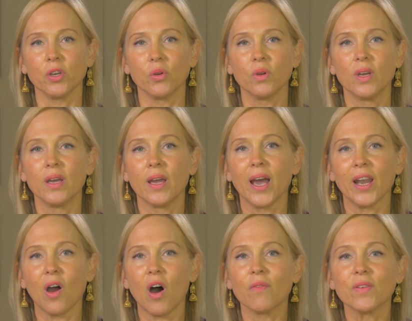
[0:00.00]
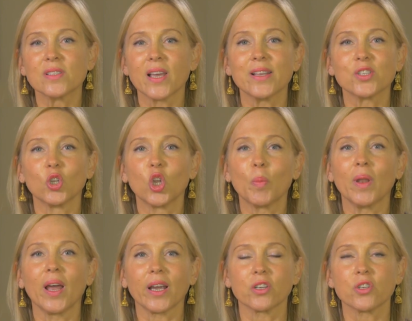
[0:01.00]
do? And I often say it's a little
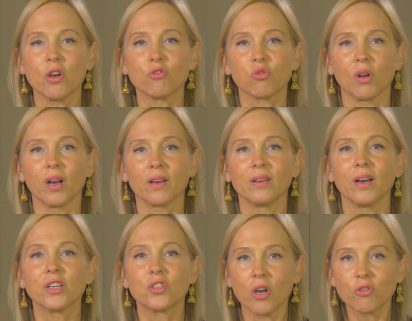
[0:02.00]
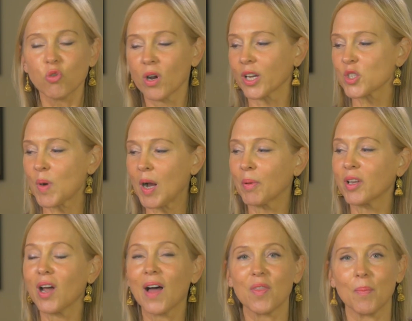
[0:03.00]
bit like a tow truck. A tow truck is
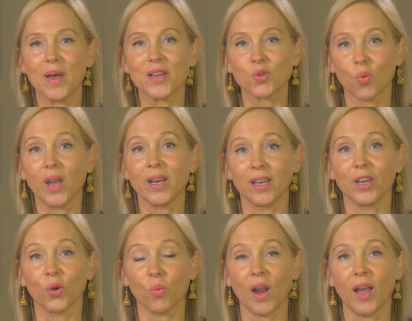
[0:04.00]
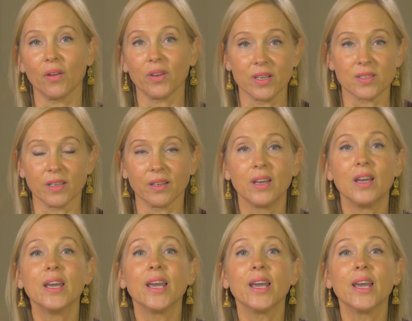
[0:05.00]
probably not the best way to get around, is it?